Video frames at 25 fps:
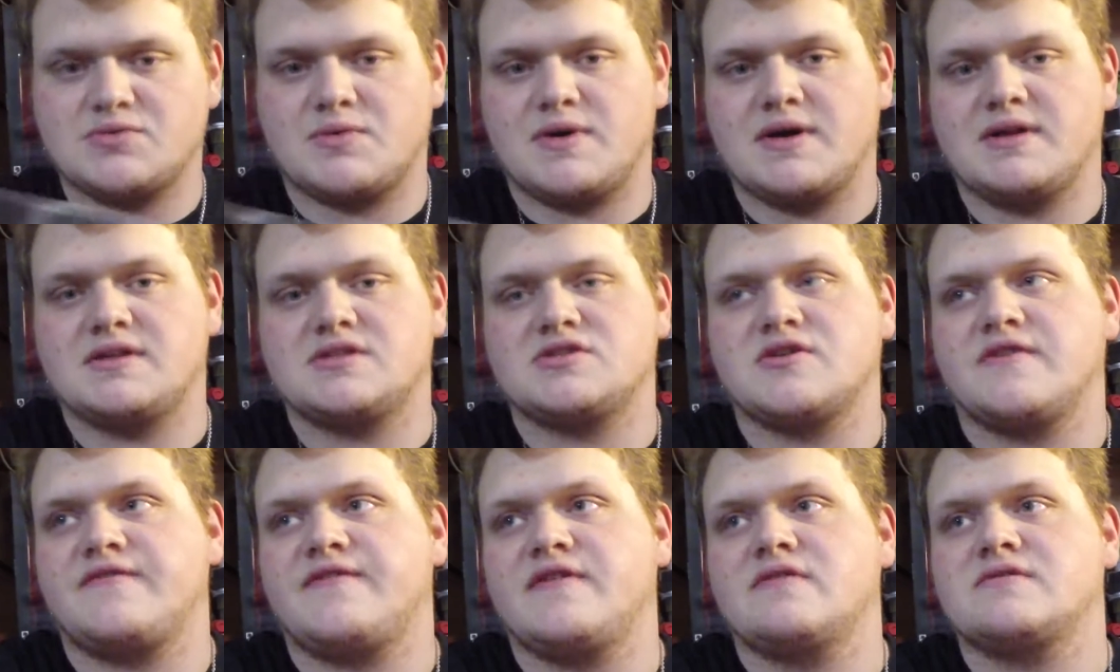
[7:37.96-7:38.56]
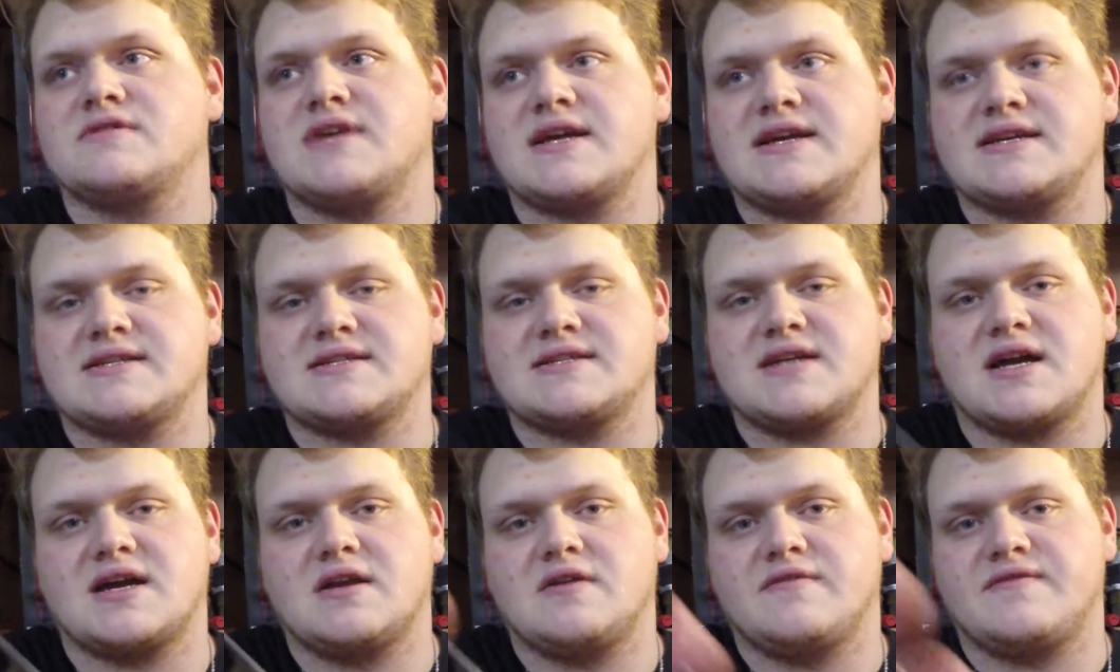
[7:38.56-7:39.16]
one, so it feels like it's
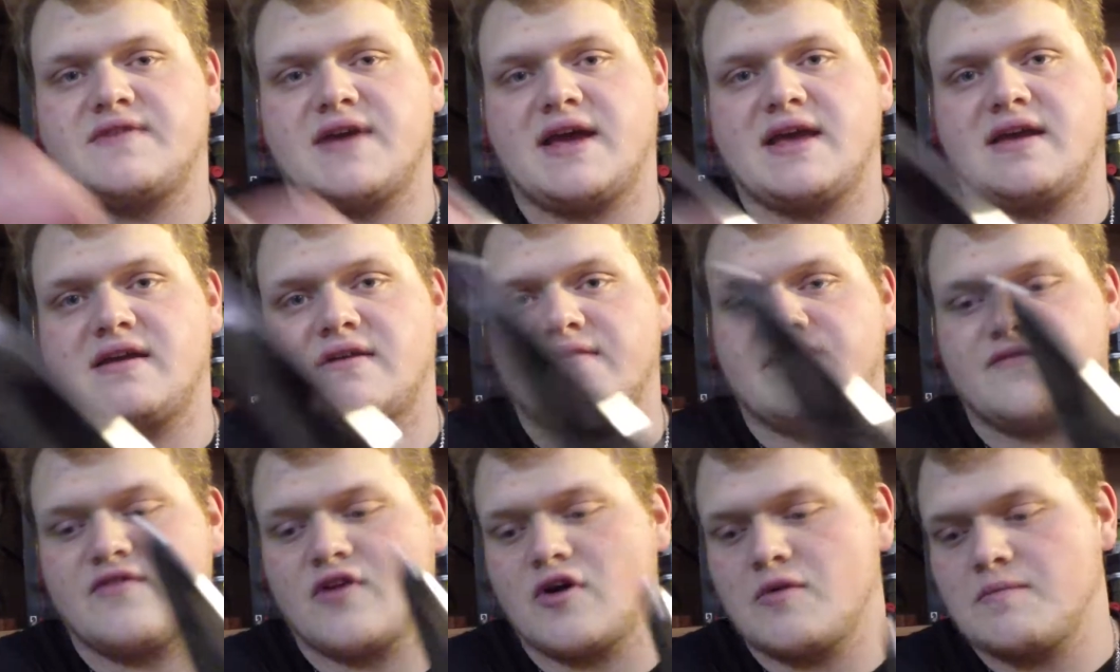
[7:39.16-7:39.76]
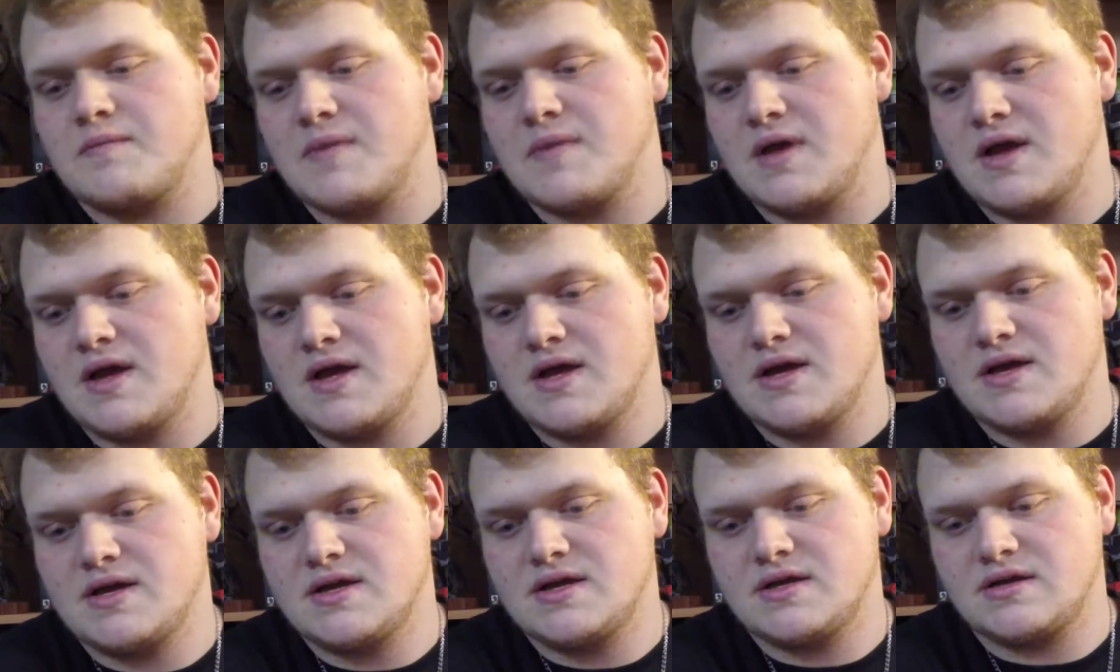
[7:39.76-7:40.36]
kind of taken from
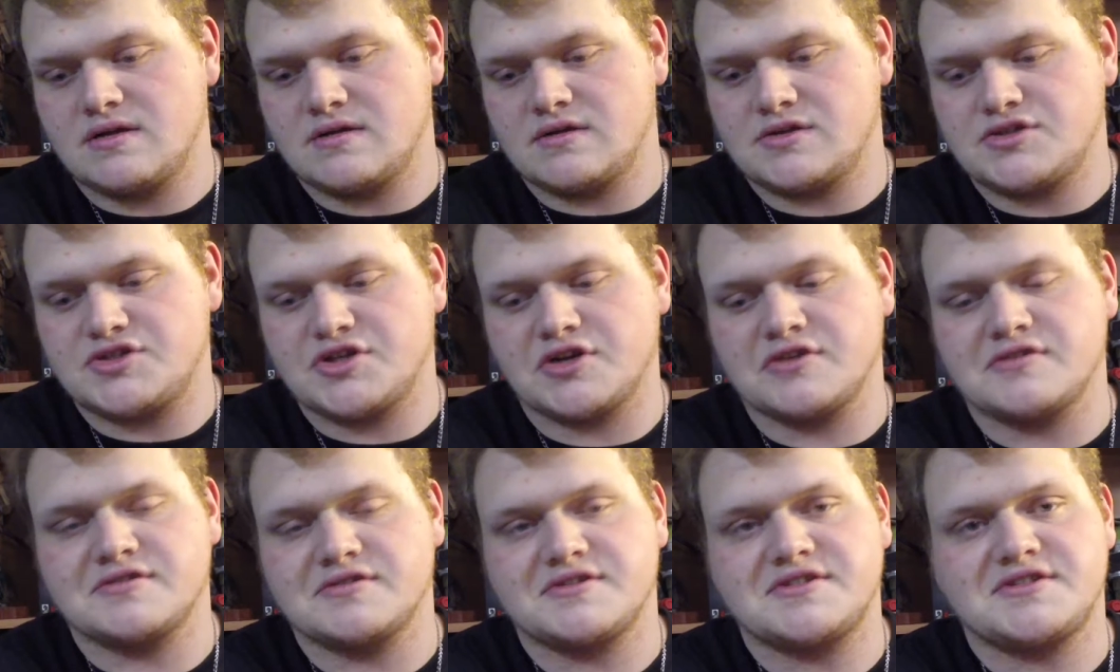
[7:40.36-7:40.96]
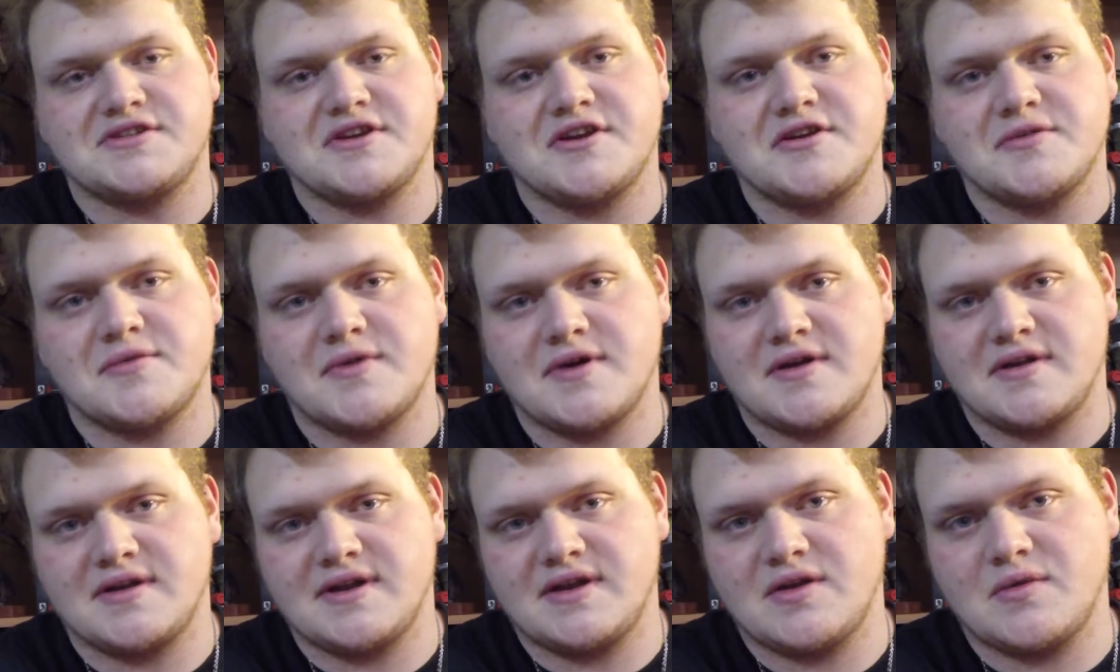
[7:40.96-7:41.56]
the Jon Snow
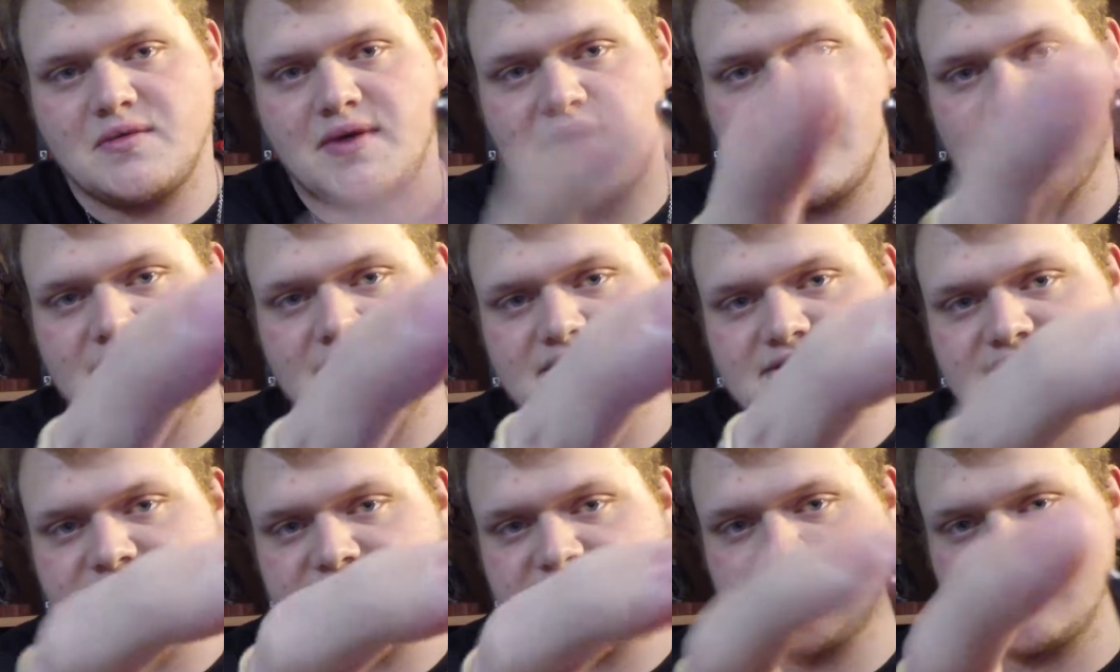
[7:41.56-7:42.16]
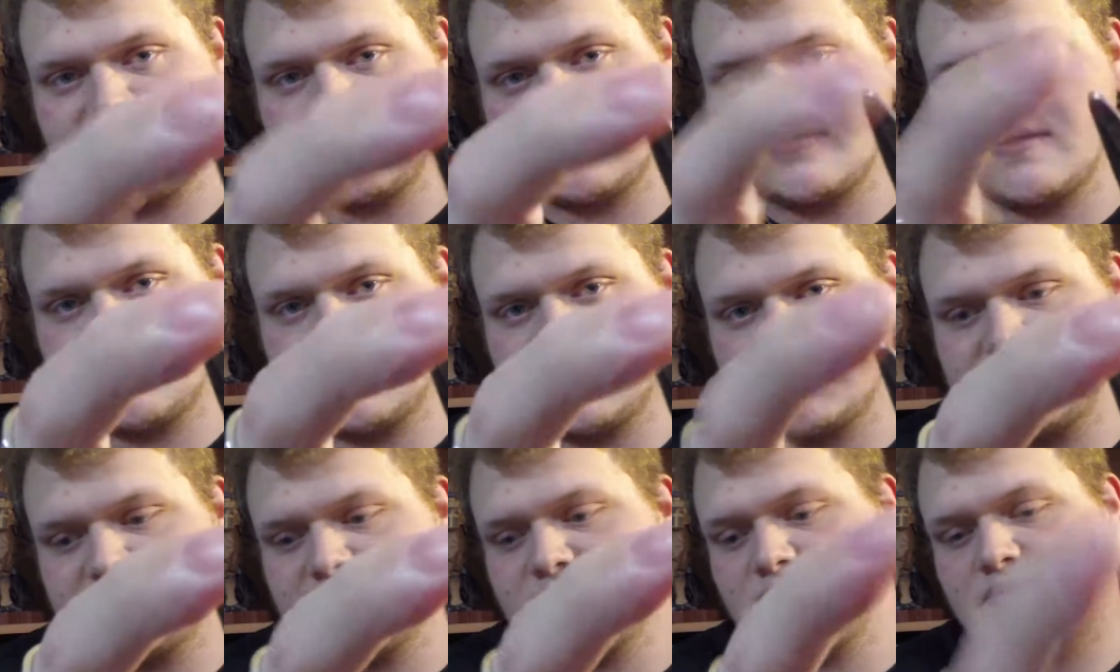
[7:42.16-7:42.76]
one in a way, because it's not
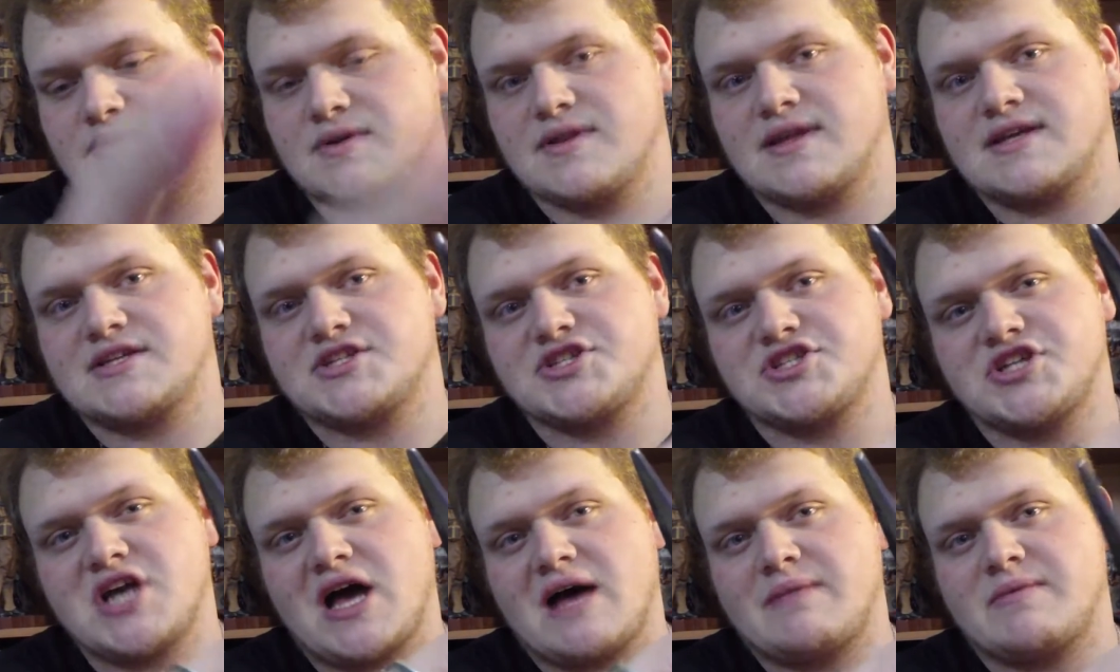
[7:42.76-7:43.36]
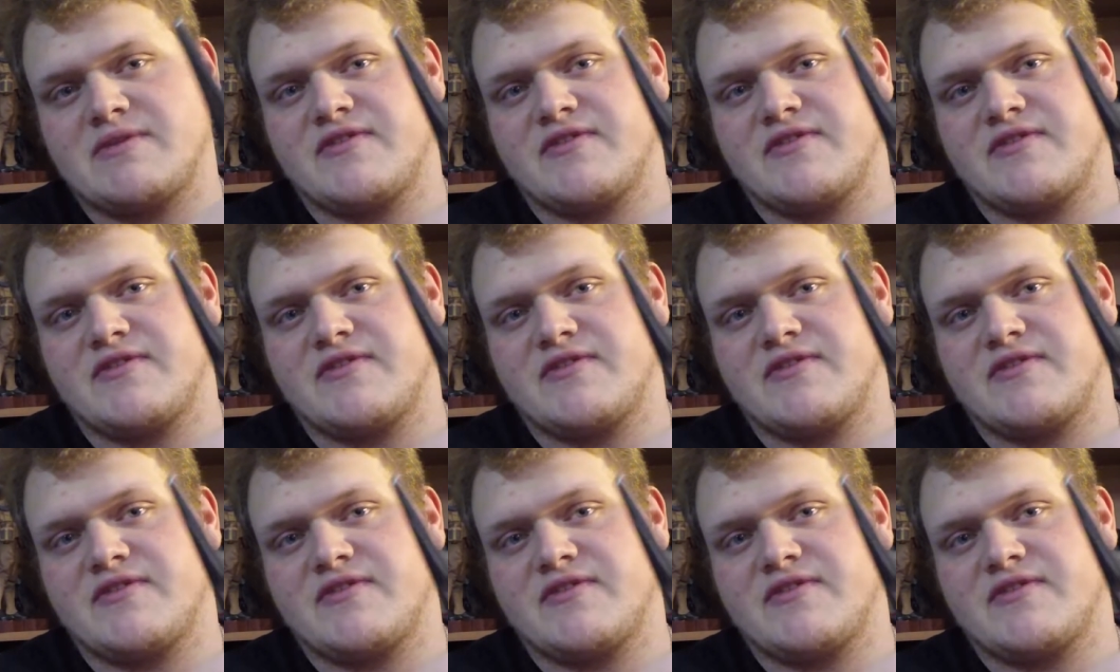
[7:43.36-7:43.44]
one that's sharp.